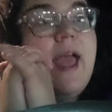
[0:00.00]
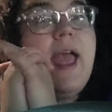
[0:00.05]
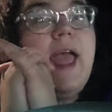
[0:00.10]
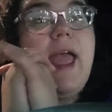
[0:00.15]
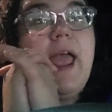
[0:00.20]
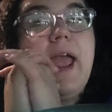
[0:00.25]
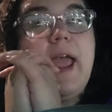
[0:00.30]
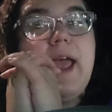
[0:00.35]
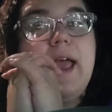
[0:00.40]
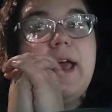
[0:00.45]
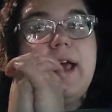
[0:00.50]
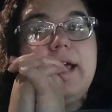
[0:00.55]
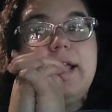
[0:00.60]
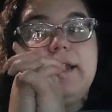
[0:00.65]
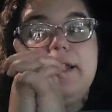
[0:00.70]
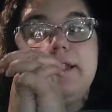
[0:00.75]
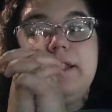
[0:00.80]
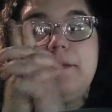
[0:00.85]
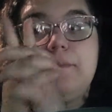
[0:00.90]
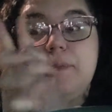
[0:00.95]

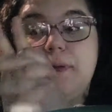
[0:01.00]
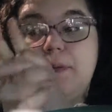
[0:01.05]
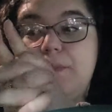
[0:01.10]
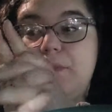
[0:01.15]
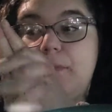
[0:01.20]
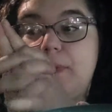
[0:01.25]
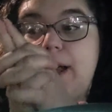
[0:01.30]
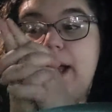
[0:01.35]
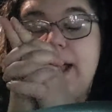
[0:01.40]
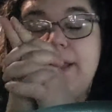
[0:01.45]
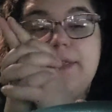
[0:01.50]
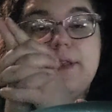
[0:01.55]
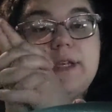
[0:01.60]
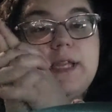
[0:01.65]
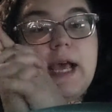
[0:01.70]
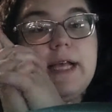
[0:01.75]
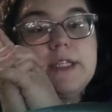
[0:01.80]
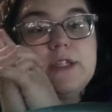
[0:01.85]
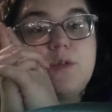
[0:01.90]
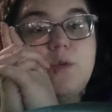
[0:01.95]
and the people behind the
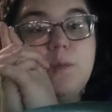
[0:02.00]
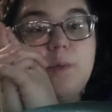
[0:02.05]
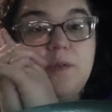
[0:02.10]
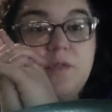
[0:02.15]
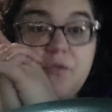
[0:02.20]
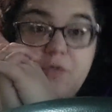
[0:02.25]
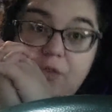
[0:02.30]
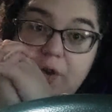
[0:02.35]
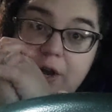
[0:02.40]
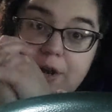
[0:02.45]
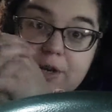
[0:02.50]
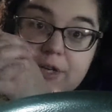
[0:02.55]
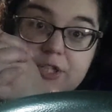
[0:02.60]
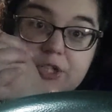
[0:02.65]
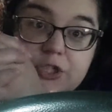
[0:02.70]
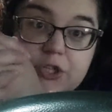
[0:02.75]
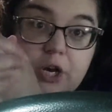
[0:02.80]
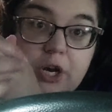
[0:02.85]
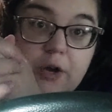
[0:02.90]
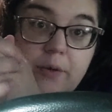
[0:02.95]
desk will be very
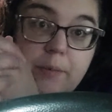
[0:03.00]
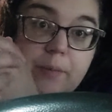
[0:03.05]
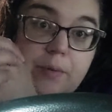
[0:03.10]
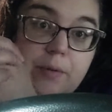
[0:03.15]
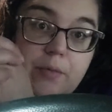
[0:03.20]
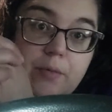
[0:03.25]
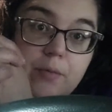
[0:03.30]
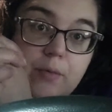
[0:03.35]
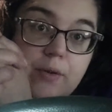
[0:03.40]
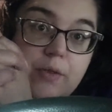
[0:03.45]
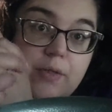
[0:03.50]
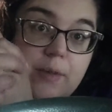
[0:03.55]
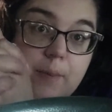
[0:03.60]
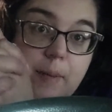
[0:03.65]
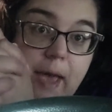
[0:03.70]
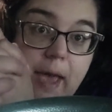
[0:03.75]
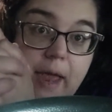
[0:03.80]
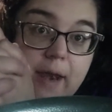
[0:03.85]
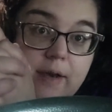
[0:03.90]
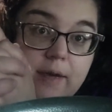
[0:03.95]
sharp with the
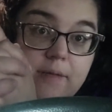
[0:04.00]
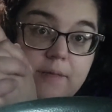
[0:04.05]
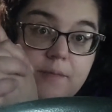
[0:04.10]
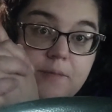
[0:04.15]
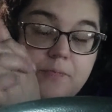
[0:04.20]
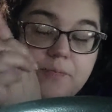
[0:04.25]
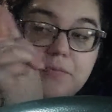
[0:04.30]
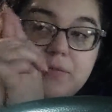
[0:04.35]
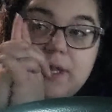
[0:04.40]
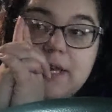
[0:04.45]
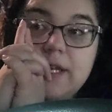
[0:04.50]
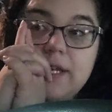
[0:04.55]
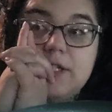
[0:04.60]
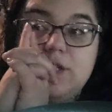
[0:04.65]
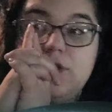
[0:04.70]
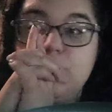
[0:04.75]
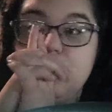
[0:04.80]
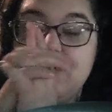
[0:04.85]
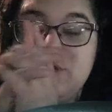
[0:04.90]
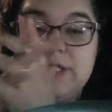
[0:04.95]
men. And as
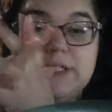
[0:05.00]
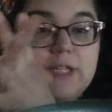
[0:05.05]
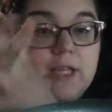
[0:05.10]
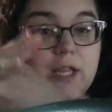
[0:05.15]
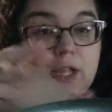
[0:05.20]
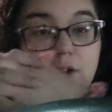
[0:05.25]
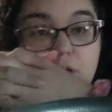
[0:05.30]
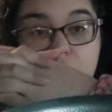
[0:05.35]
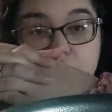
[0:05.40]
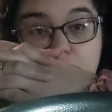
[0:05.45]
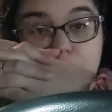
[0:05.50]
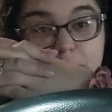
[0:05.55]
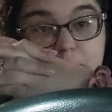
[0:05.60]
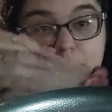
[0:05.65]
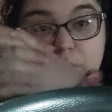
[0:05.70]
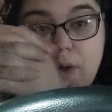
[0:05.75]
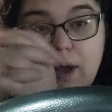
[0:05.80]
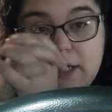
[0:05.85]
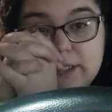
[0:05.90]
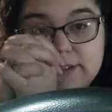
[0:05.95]
soon as little old me
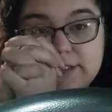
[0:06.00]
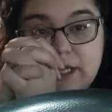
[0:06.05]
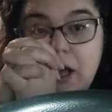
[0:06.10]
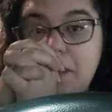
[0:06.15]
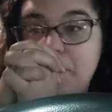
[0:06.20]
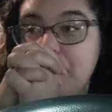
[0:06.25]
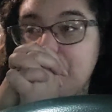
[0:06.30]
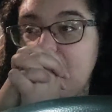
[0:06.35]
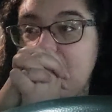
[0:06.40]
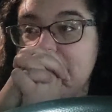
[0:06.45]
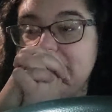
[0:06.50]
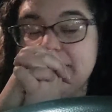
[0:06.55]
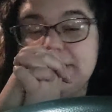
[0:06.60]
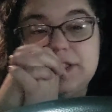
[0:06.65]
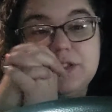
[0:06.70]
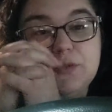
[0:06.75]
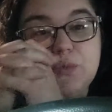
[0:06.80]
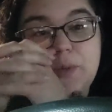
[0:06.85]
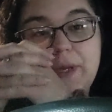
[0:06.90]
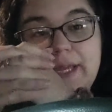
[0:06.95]
walks up, all
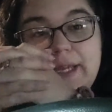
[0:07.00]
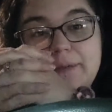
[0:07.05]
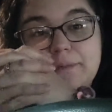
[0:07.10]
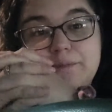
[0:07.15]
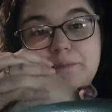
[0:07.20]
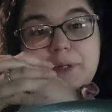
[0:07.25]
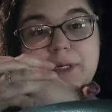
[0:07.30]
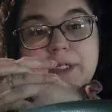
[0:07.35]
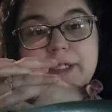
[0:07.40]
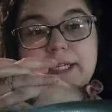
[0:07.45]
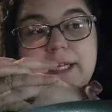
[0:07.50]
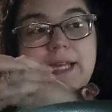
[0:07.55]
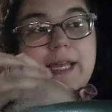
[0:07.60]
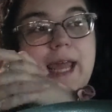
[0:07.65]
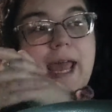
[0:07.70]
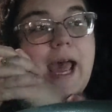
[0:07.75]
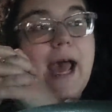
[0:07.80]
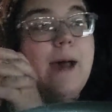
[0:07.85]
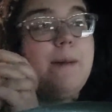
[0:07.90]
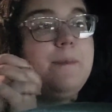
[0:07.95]
sweet, perky,
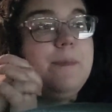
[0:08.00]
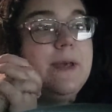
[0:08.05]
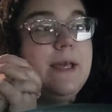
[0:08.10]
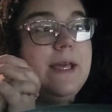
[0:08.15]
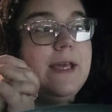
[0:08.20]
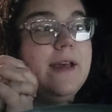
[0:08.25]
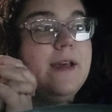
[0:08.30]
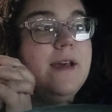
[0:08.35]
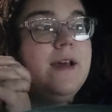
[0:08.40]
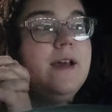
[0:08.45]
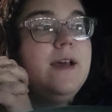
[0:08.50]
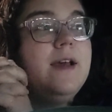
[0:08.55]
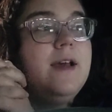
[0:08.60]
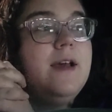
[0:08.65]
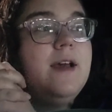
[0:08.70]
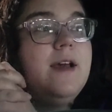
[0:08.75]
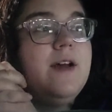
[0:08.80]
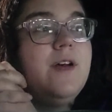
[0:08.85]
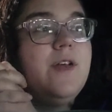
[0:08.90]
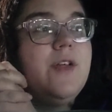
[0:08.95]
happy,
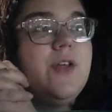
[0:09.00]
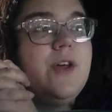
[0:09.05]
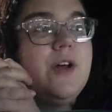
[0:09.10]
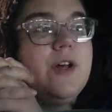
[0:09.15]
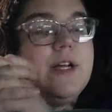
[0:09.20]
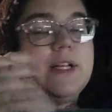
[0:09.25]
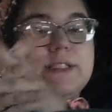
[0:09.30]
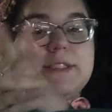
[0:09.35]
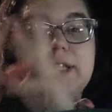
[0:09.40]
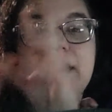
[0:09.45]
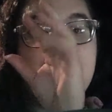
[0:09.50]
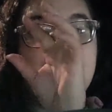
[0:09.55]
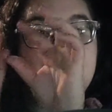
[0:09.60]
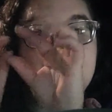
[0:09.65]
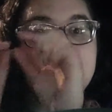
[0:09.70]
it's like,